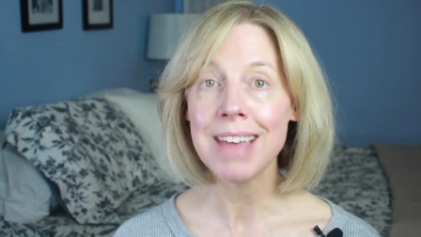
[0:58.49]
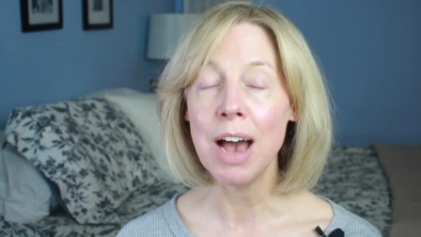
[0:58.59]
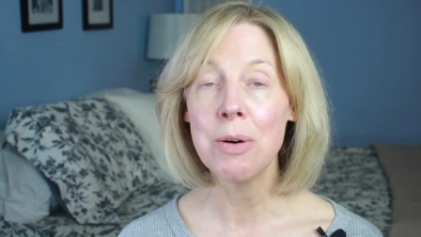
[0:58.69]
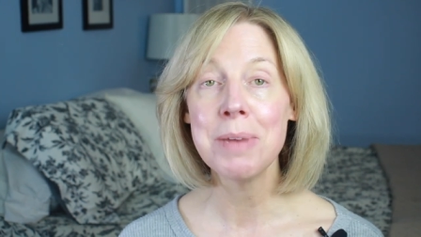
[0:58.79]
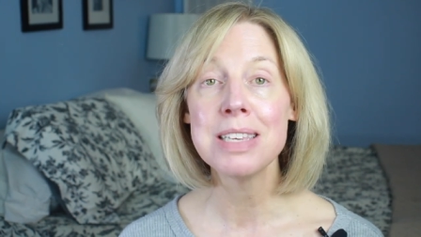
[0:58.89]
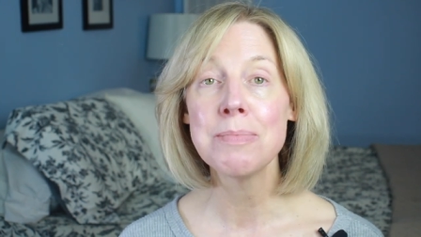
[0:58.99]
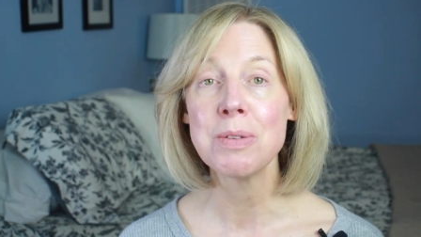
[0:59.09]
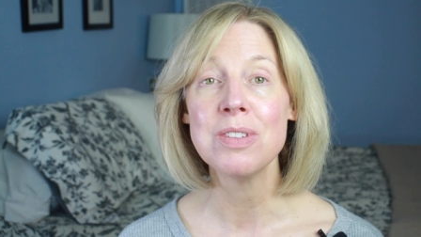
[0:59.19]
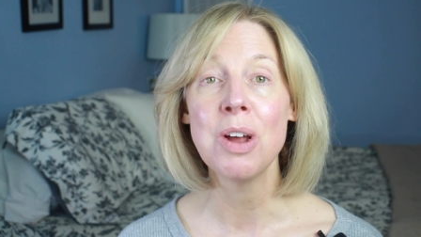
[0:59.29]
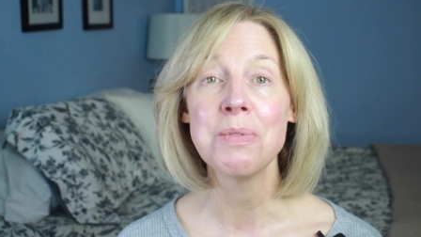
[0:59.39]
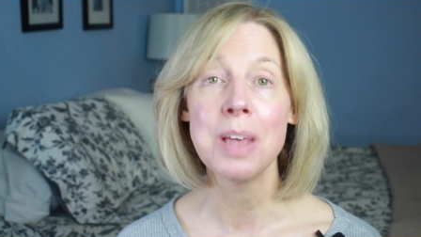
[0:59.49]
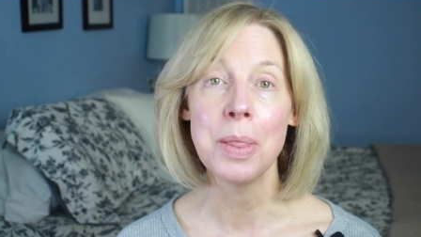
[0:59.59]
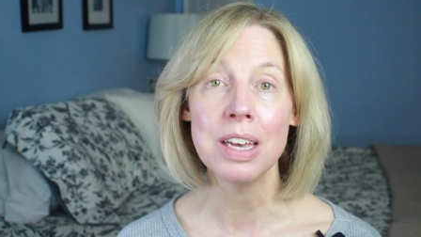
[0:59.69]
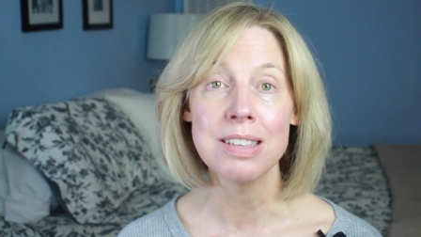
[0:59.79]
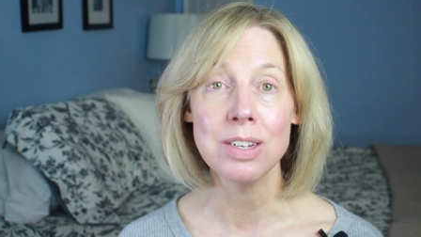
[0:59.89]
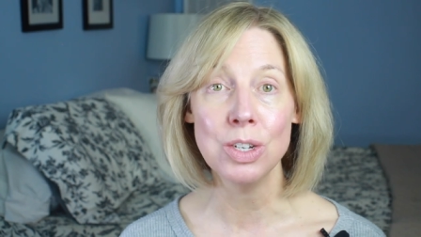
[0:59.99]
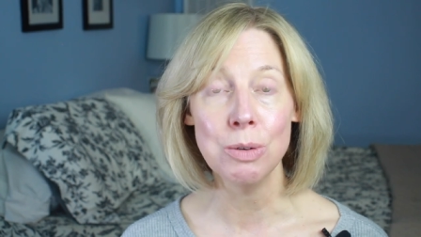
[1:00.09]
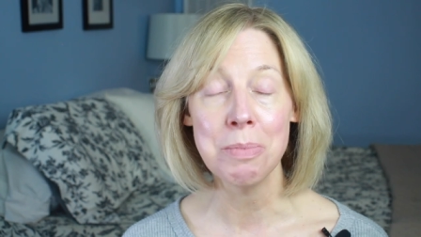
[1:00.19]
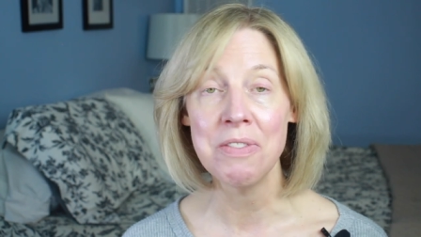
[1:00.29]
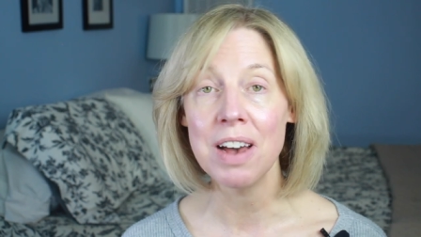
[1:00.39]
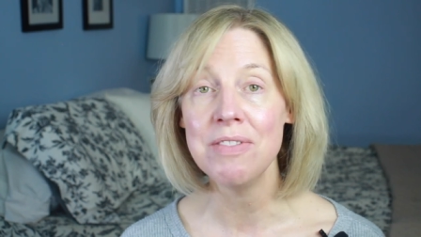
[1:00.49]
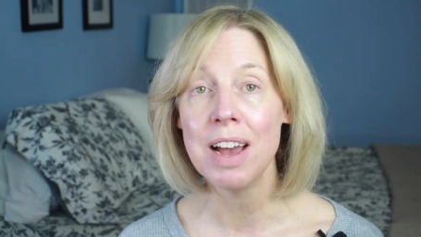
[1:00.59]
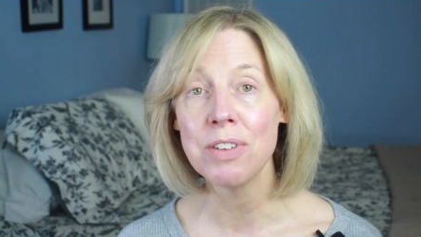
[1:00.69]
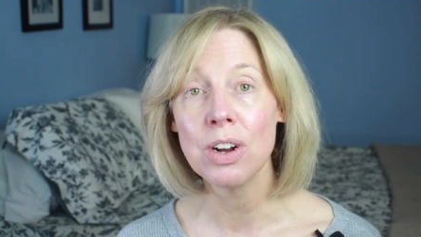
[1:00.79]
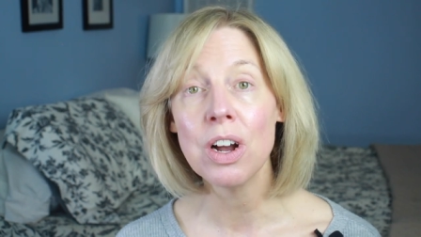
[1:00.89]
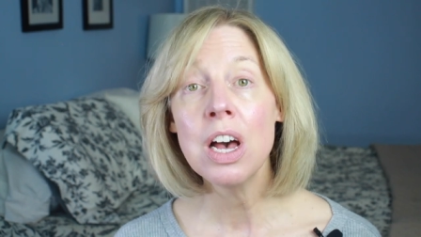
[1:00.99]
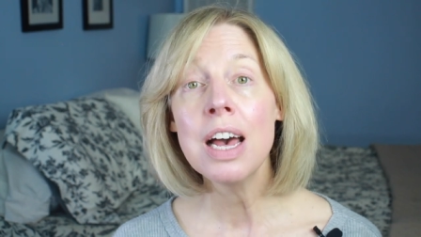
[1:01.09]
How am I supposed to know if something's a dupe if I've never